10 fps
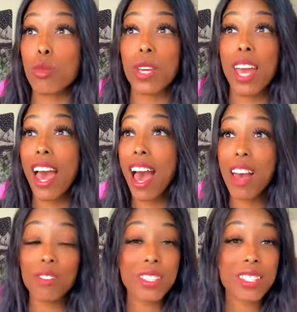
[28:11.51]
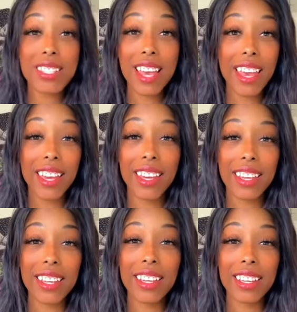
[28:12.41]
do we have
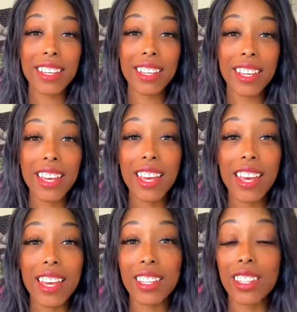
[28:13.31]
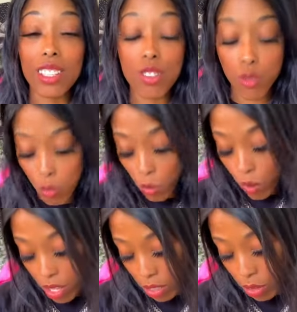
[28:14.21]
today in this
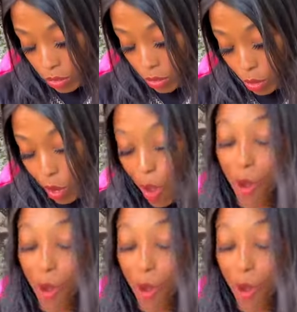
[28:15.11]
wonderful...